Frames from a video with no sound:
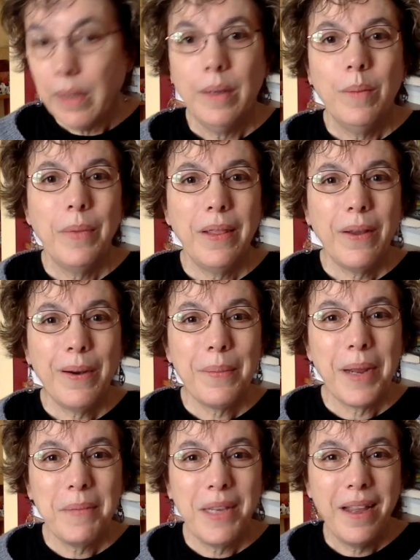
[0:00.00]
But I thought it
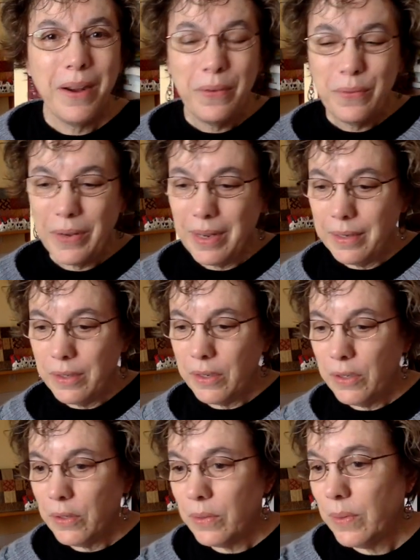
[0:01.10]
might be kind of fun to
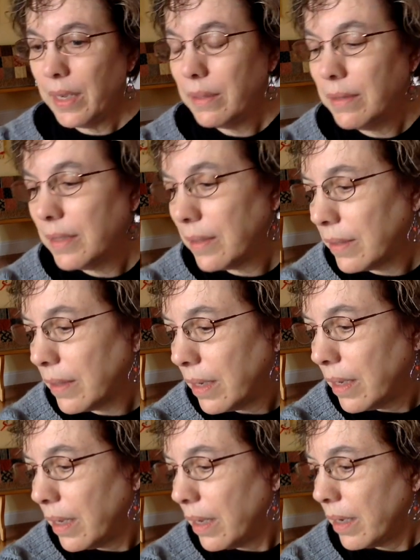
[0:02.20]
do a little
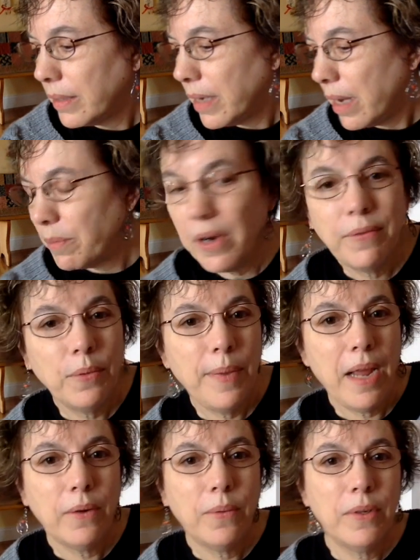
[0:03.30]
time travel
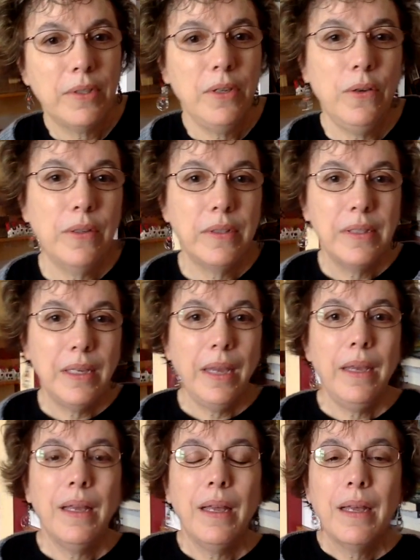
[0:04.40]
backwards. And you can see
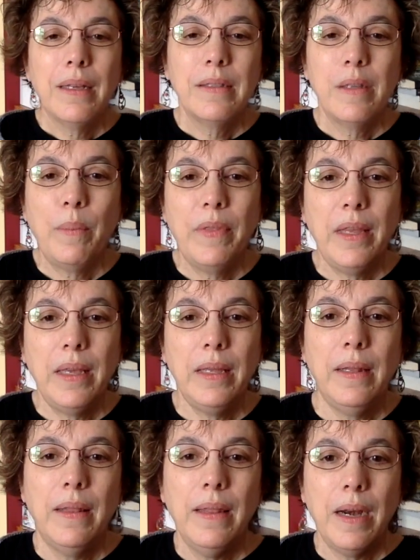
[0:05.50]
something
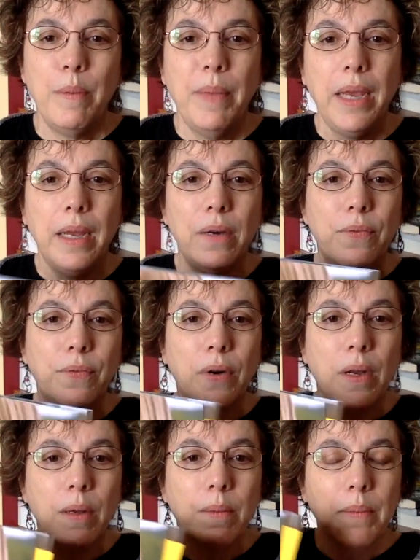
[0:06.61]
that I made
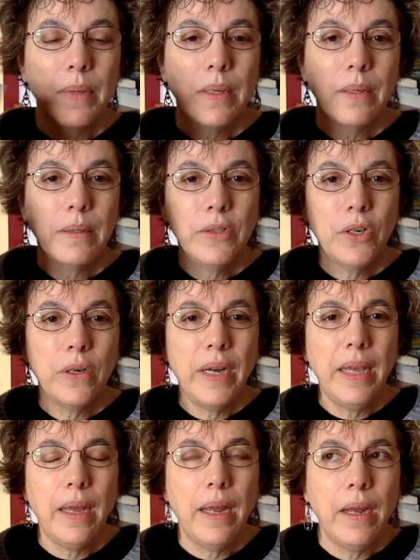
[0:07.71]
from Journey.
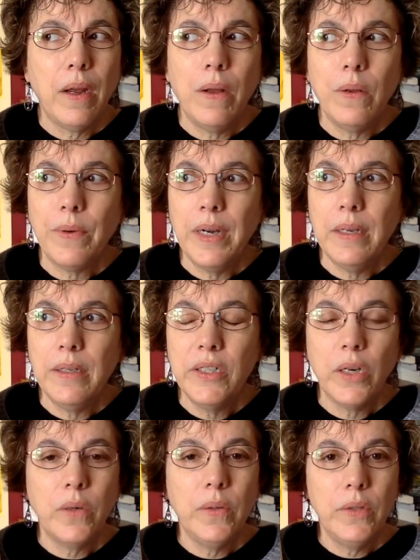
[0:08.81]
I already
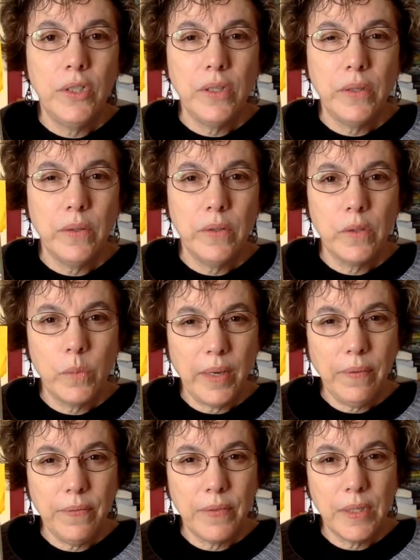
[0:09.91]
showed you
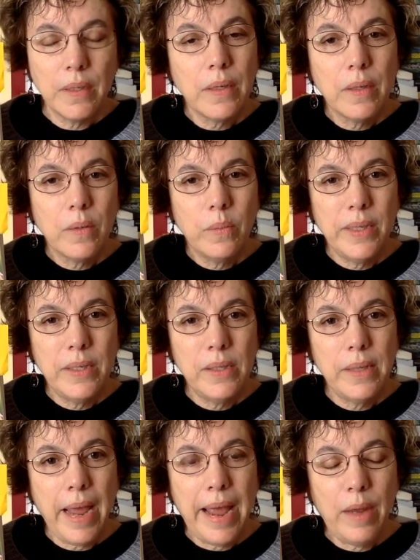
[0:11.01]
Swift, which is a
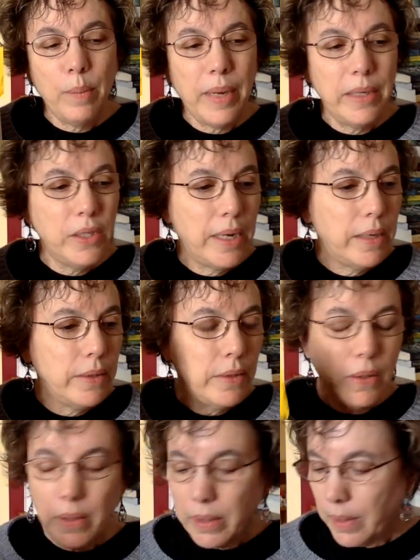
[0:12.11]
hat by Shannon Cook.